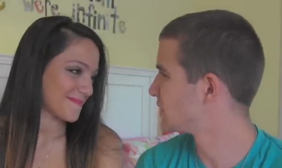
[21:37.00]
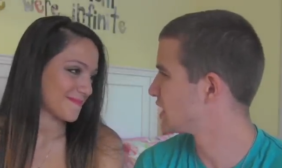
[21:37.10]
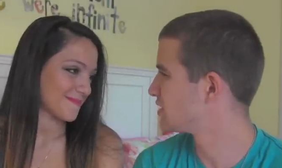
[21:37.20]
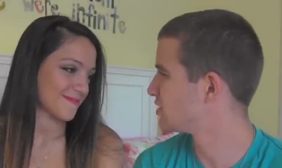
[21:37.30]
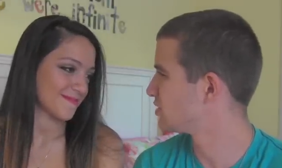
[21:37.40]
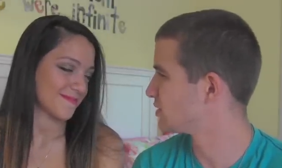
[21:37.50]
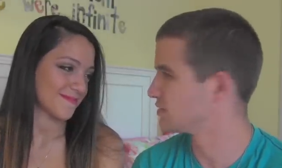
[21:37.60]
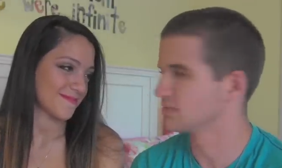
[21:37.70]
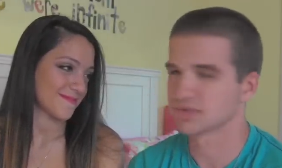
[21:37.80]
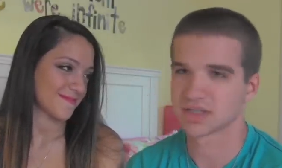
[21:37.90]
Speaker 1: I don't know.
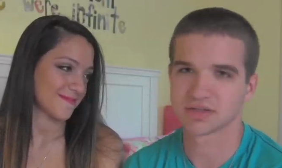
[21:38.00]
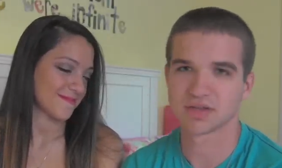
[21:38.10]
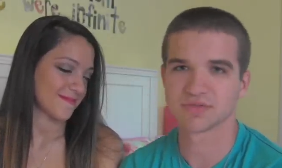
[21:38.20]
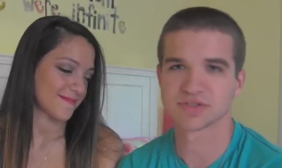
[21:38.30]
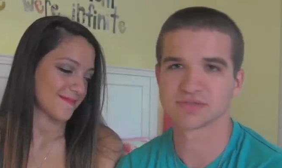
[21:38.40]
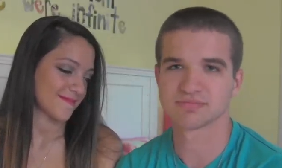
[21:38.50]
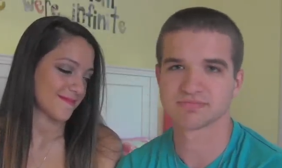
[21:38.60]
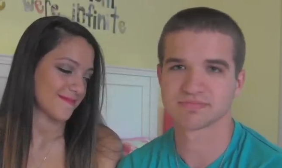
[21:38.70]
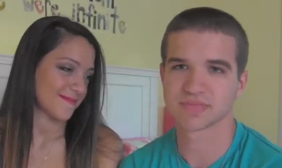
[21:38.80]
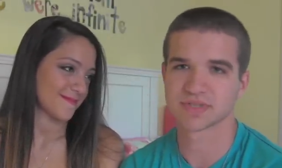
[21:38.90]
I love
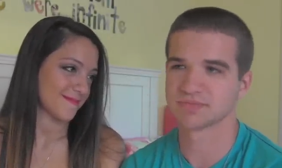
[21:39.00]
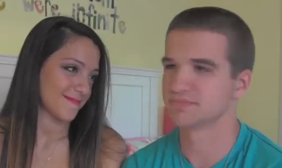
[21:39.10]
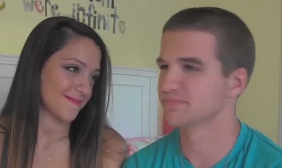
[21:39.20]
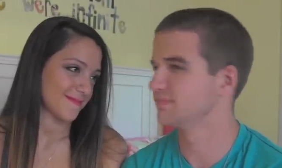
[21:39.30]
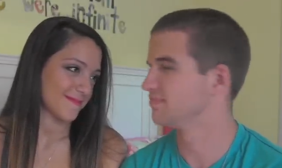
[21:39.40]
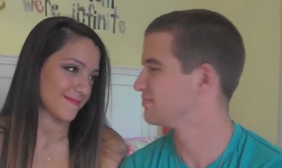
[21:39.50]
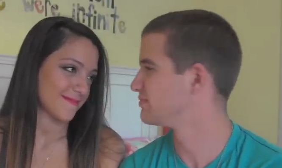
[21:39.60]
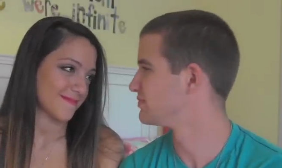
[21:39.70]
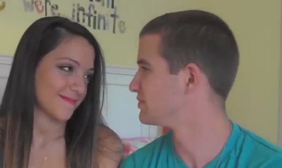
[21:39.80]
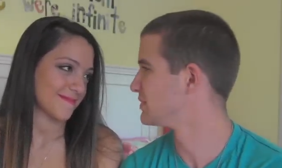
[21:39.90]
the the
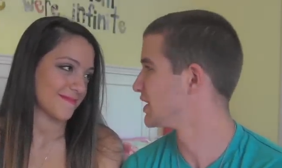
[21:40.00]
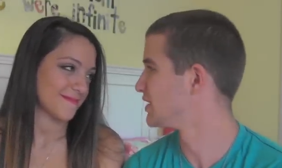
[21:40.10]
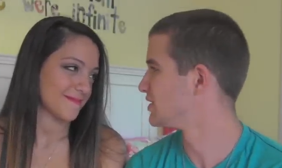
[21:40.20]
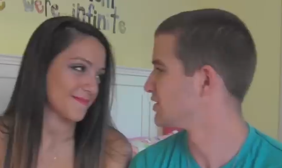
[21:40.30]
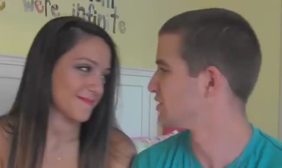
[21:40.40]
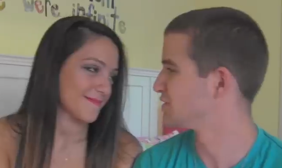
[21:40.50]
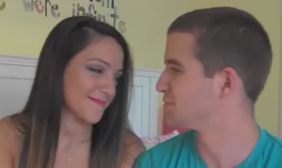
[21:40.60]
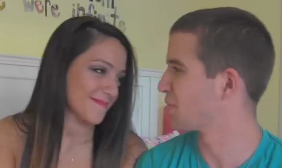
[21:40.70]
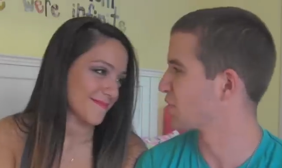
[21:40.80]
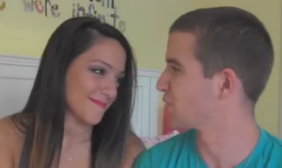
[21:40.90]

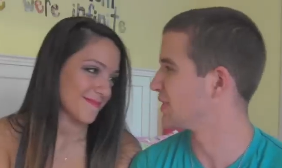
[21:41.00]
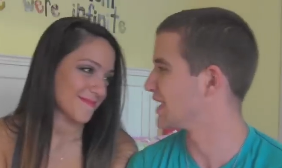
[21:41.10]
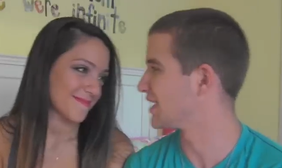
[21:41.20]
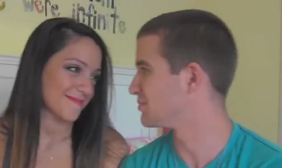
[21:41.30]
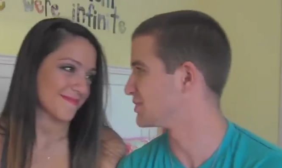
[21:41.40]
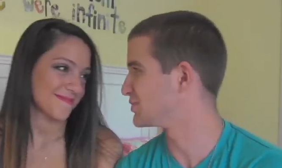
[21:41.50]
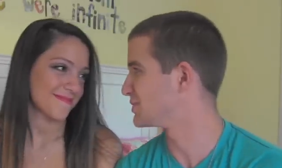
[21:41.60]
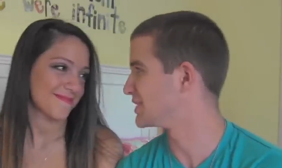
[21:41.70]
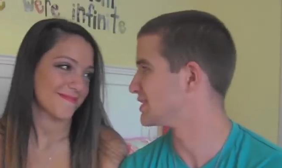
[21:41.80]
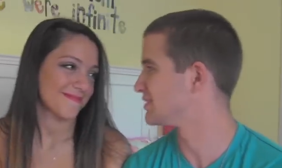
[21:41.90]
spark we have
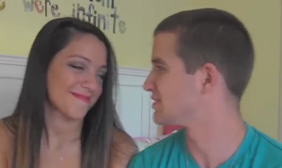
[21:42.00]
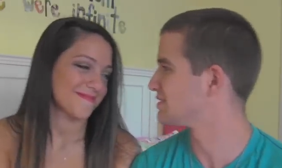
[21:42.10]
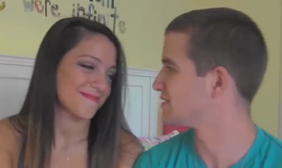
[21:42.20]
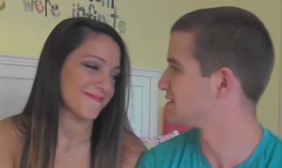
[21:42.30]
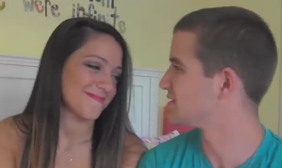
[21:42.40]
between us.